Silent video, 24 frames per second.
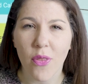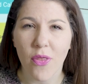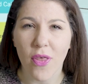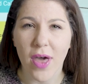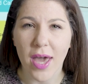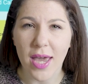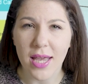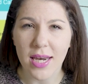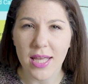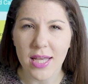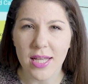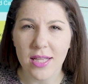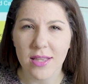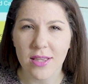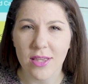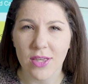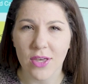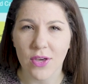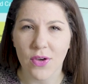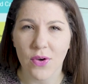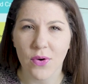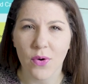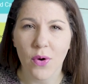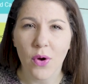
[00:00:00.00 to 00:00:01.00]
they need
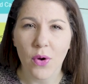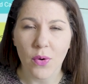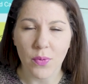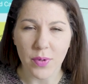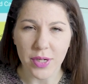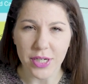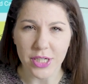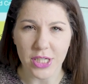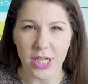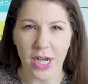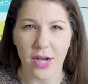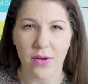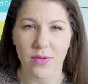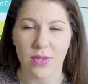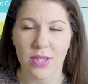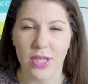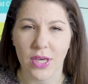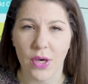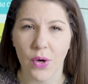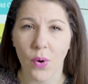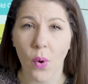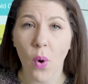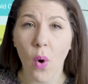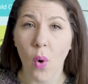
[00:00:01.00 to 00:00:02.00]
to reach out
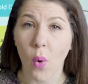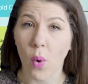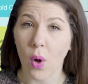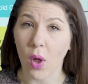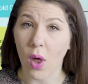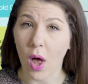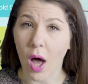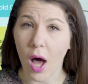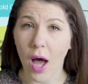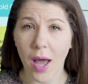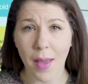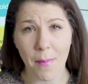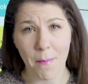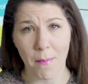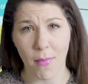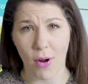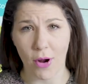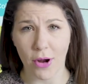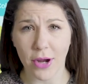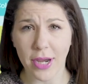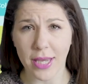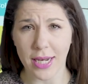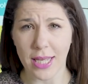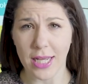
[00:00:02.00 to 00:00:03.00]
to while I'm
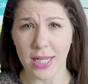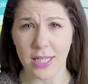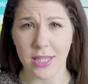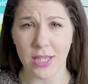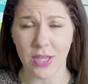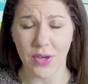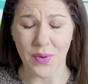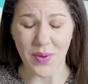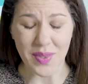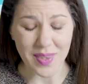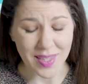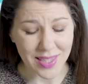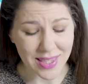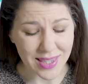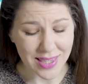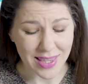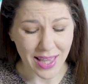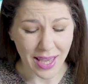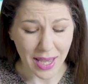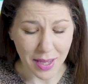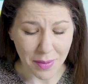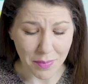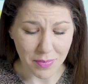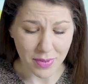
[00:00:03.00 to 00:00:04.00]
marketing to at the
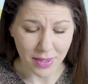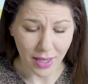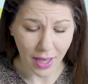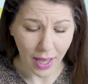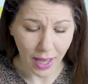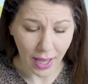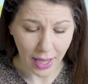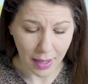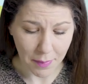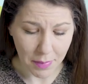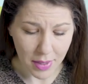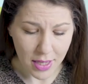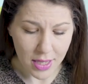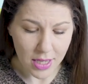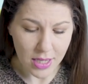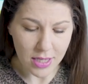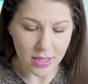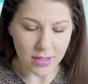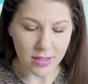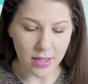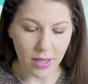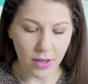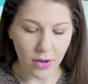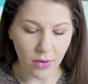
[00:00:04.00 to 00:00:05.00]
same time.
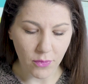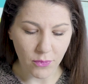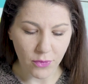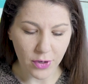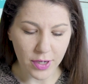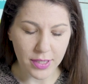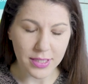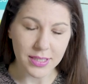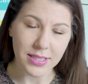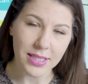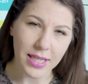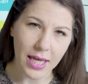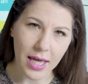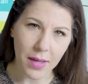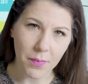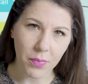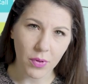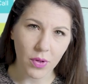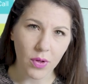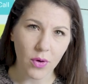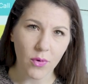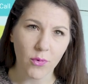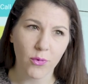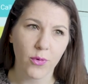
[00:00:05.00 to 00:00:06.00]
So for
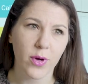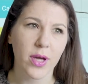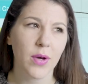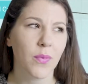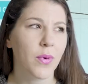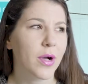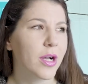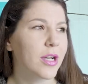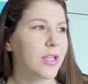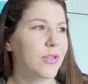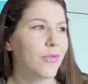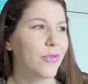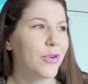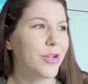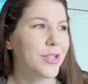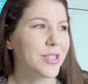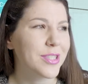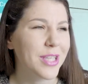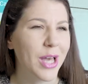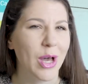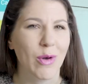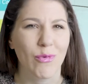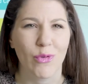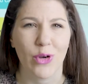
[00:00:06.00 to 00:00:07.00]
example, if we worked for a
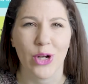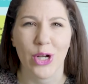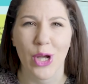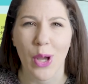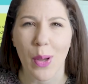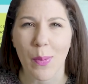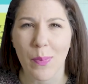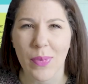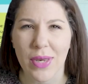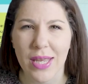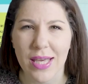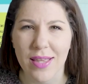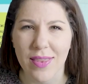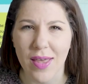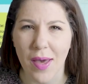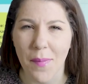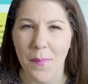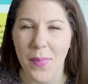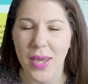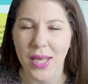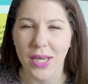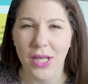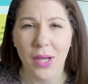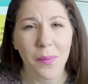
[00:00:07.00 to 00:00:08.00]
software company that
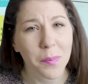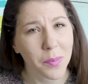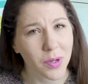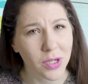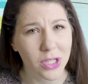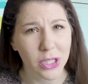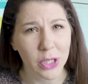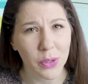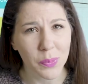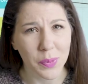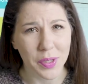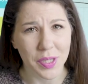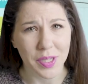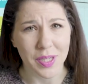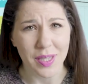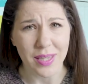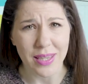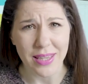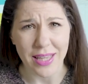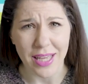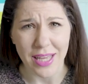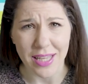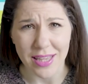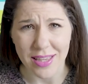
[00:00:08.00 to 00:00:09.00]
made commercial real
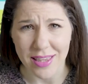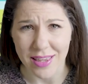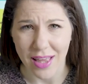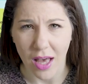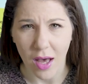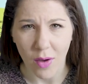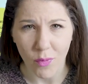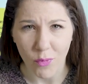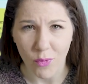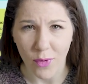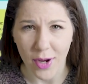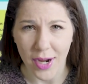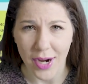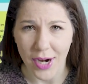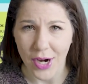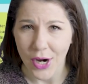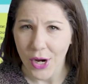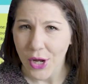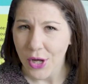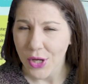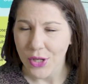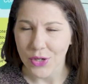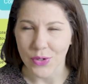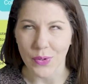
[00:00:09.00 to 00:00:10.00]
estate software,
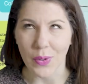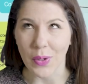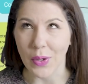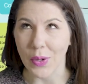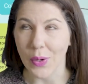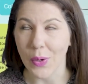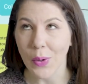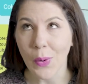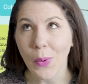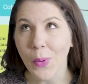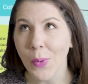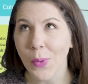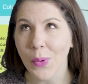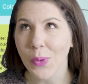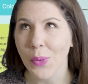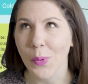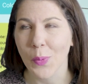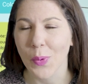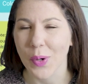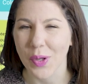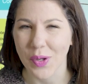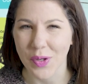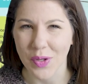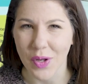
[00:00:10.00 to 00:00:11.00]
doing who in the
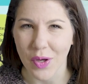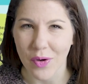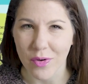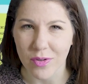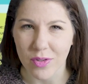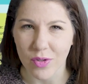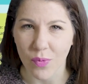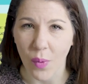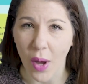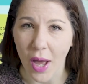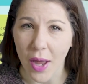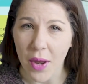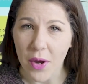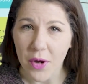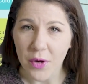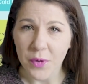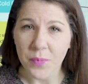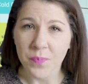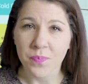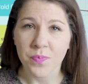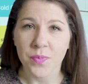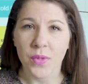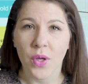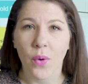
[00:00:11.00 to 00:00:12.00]
world knows what,
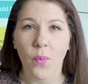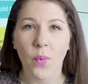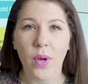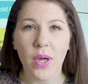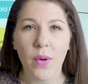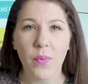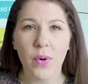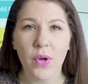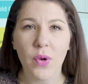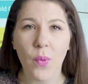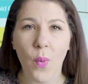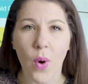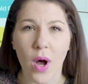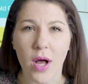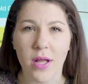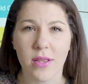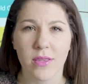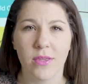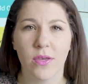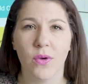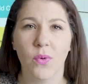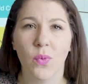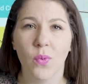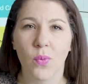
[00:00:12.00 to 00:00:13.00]
we would want
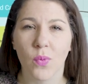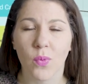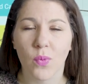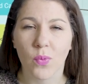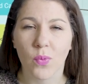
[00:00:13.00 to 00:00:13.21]
to